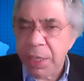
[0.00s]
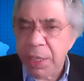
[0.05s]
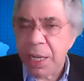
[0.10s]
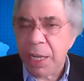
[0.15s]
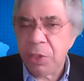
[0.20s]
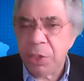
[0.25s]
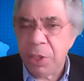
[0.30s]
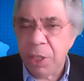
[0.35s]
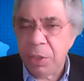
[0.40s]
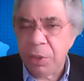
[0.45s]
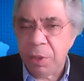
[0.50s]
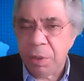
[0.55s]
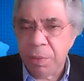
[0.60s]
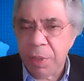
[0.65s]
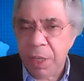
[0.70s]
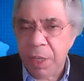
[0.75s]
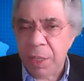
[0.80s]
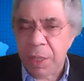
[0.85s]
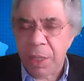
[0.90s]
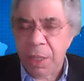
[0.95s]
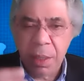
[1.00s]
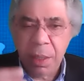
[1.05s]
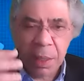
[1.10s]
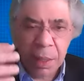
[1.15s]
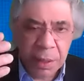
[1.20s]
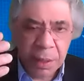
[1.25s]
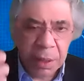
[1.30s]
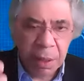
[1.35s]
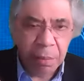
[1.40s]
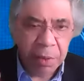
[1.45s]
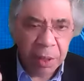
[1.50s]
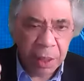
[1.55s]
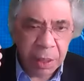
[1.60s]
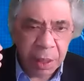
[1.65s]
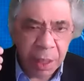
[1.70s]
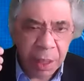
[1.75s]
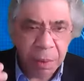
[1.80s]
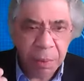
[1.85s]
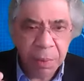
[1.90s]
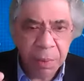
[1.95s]
and exchange of data, something
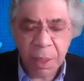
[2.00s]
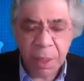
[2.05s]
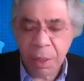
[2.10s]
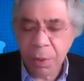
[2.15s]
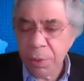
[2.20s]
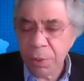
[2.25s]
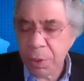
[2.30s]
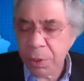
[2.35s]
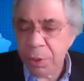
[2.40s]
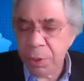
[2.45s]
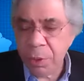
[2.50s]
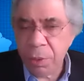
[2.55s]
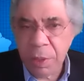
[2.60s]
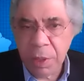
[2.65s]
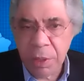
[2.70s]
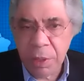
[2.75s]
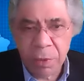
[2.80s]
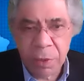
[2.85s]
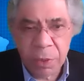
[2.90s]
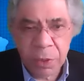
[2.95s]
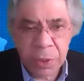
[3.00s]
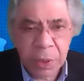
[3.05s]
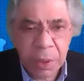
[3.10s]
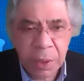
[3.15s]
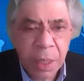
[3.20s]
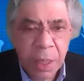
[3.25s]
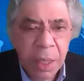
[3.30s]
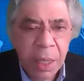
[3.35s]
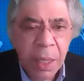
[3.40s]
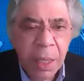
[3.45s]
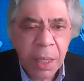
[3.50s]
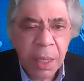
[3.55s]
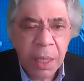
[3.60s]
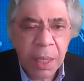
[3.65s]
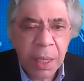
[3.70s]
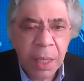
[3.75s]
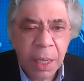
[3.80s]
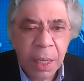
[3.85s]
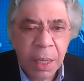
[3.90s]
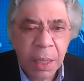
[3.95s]
that we alluded to in the first
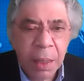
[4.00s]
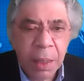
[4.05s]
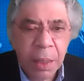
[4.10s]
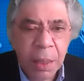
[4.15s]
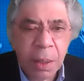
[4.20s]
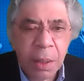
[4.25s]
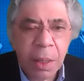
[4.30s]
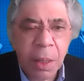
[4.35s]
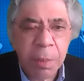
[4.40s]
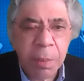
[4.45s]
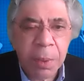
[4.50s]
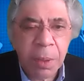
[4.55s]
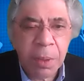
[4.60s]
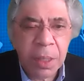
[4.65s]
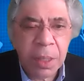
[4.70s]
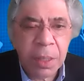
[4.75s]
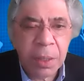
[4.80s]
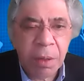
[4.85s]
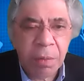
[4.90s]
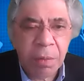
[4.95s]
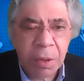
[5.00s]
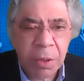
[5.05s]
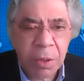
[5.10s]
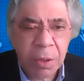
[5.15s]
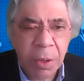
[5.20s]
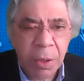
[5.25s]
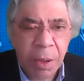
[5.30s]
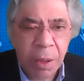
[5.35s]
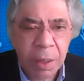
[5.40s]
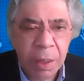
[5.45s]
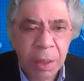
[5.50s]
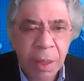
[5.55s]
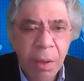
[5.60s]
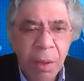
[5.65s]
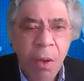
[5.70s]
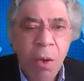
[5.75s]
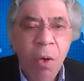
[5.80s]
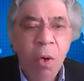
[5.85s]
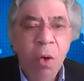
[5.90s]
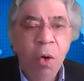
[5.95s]
component of our talk.
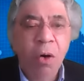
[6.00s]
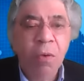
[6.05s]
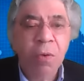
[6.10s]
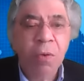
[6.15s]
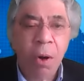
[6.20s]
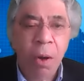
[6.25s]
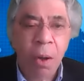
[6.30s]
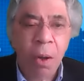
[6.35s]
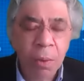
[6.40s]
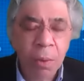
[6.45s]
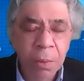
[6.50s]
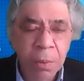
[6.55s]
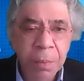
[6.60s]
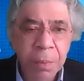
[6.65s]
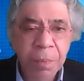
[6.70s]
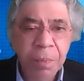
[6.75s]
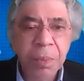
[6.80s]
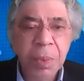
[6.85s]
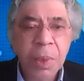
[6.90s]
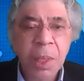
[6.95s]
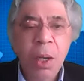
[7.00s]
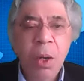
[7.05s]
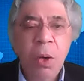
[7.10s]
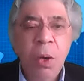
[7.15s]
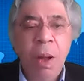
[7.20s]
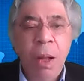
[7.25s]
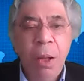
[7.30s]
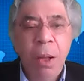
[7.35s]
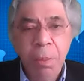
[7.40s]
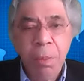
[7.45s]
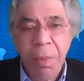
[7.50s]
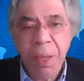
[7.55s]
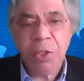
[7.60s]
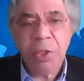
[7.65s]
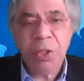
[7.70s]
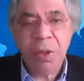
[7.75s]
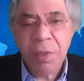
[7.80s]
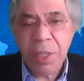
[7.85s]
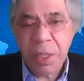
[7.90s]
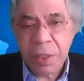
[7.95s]
Overall, while much
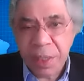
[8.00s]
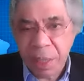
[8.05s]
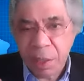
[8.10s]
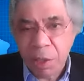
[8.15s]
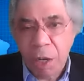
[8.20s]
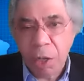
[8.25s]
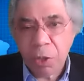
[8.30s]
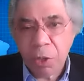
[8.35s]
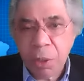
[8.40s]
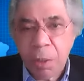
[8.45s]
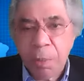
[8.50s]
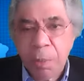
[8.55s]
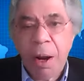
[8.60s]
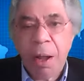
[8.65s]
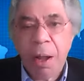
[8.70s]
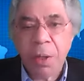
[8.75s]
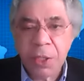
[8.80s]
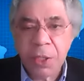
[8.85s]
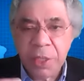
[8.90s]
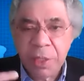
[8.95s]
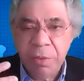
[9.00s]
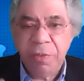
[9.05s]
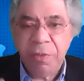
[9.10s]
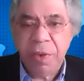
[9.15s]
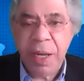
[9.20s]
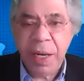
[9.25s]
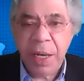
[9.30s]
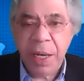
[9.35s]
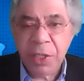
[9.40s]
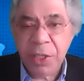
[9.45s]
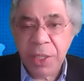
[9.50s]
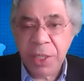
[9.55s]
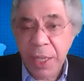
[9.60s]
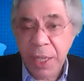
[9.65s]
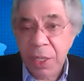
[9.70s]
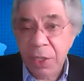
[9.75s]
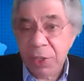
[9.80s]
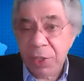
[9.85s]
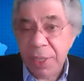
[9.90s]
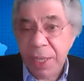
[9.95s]
of the technological progress in finance
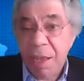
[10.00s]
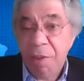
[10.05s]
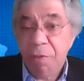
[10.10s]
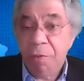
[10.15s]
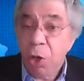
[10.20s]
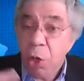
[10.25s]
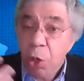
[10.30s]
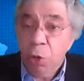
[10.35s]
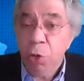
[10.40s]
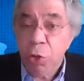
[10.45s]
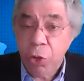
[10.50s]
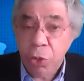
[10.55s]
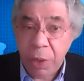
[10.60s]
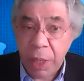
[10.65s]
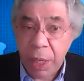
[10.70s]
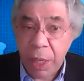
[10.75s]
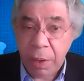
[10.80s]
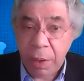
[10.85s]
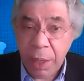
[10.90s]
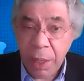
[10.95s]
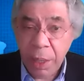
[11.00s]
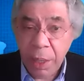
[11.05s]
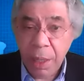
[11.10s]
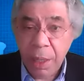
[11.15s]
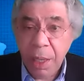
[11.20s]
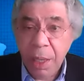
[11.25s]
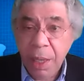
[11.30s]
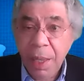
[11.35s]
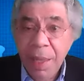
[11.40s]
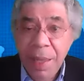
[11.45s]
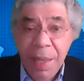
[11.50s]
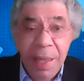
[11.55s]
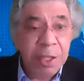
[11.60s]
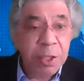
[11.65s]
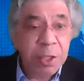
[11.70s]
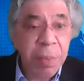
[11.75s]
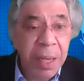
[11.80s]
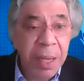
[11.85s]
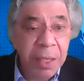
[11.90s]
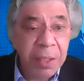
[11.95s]
is evolutionary, its
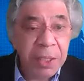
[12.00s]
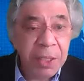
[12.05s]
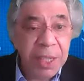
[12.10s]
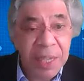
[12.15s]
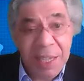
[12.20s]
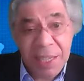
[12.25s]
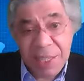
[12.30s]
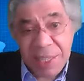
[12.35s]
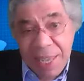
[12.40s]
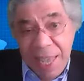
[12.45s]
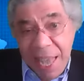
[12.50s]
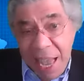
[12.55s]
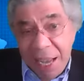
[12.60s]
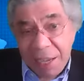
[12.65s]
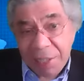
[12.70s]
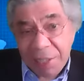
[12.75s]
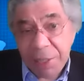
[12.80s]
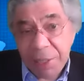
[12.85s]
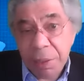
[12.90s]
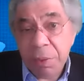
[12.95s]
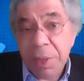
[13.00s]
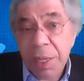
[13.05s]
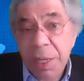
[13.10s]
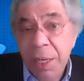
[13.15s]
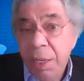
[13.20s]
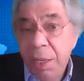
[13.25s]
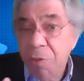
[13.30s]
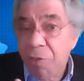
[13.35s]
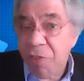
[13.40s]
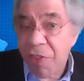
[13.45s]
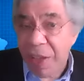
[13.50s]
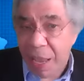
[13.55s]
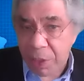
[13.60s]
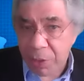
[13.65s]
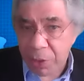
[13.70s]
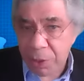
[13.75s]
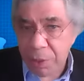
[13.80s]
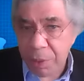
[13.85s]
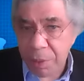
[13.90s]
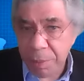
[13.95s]
pace is accelerating
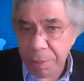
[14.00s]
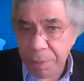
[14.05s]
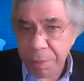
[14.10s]
fast.